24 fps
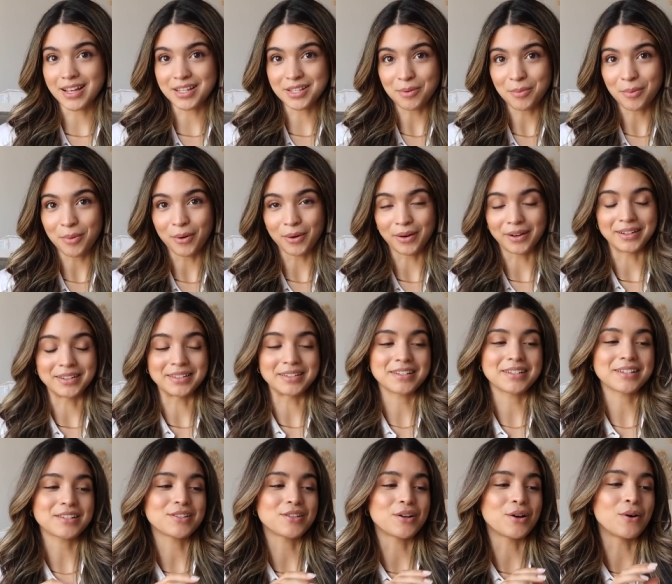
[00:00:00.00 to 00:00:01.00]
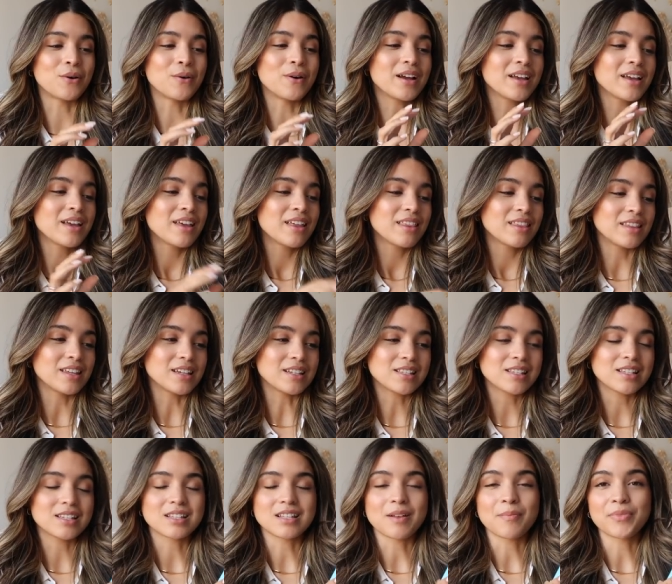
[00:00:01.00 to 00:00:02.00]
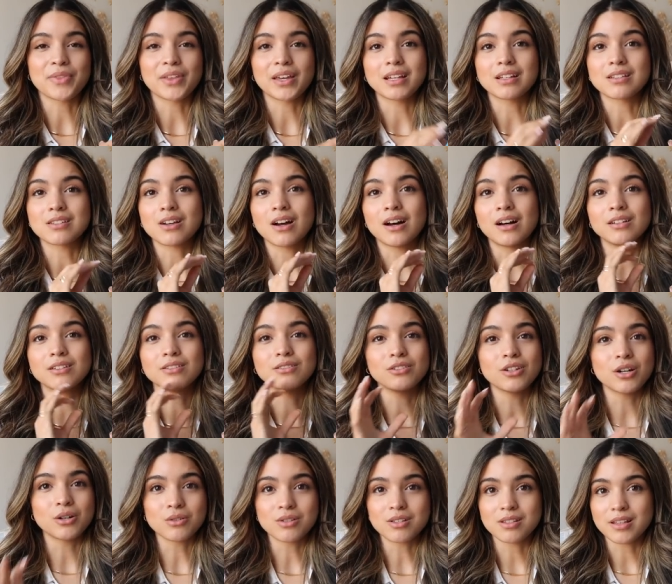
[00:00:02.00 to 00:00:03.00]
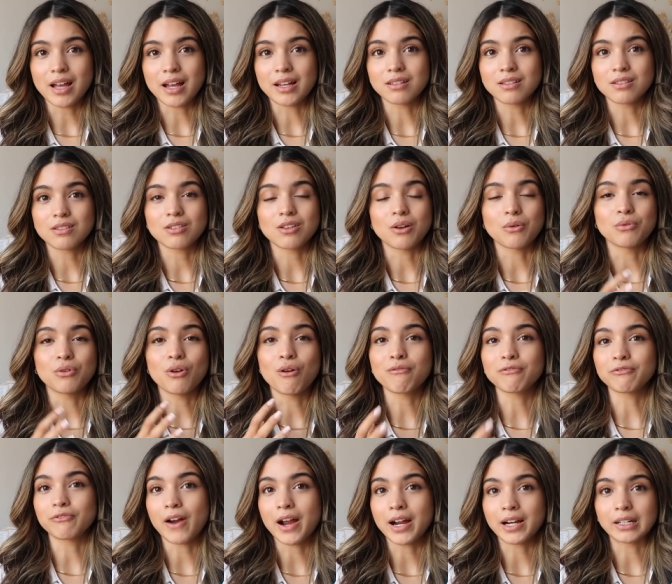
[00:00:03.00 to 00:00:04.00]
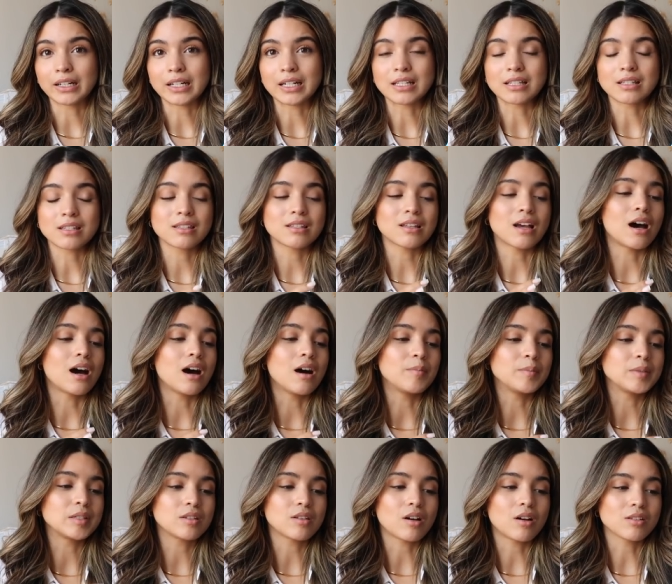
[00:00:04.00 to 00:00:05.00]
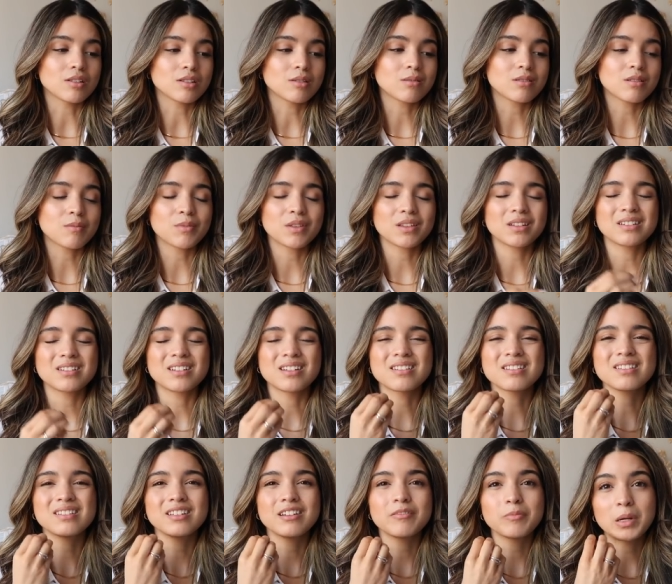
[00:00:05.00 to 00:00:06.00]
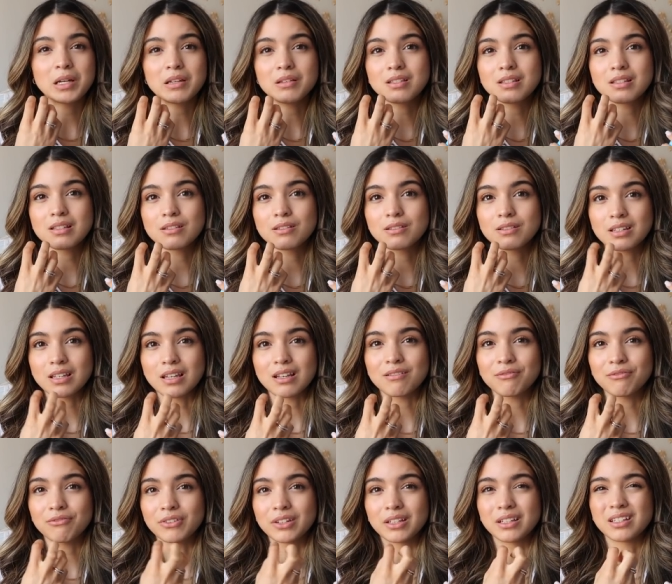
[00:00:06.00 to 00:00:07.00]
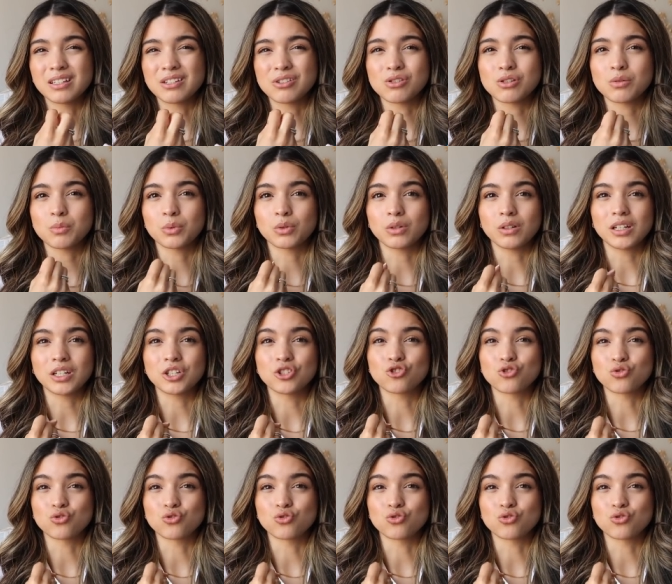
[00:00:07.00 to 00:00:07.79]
as important. So this is something, it's got no scent, so no fragrance. Um, it's also something that doesn't leave my skin feeling super like